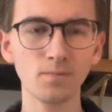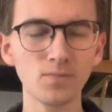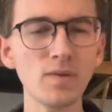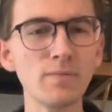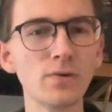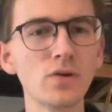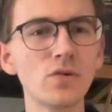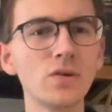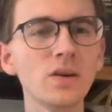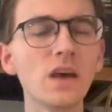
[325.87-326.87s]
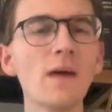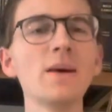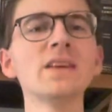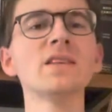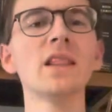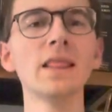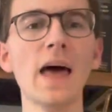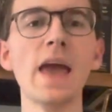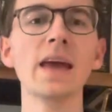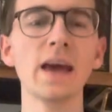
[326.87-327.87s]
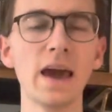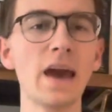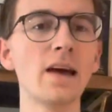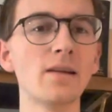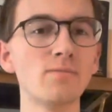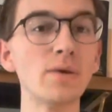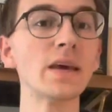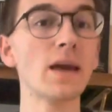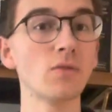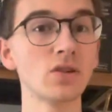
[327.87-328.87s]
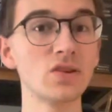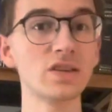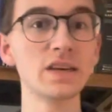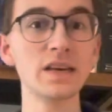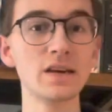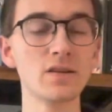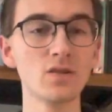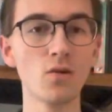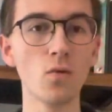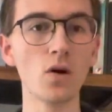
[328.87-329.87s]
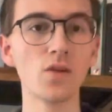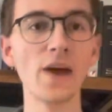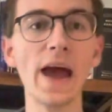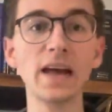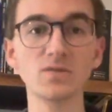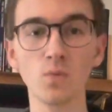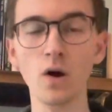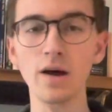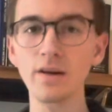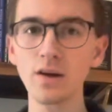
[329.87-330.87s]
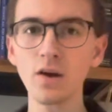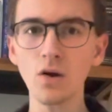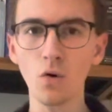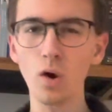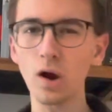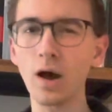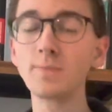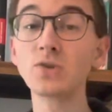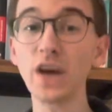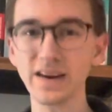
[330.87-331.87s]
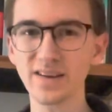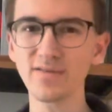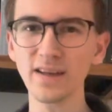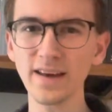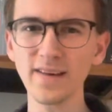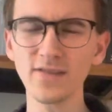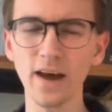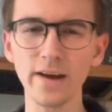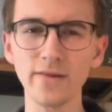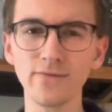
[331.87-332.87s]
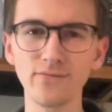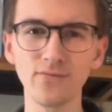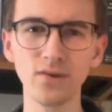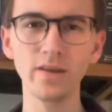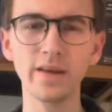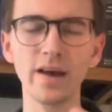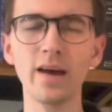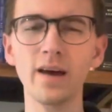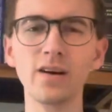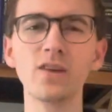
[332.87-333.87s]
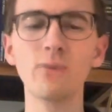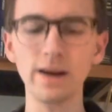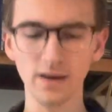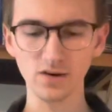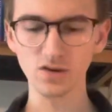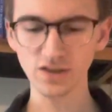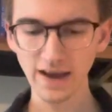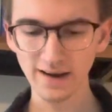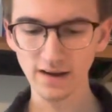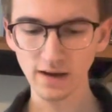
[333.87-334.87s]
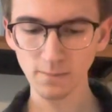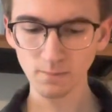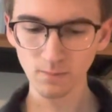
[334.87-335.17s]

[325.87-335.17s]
people coming into the light and being able to see the world as one, or objectively, is kind of a good way to understand it.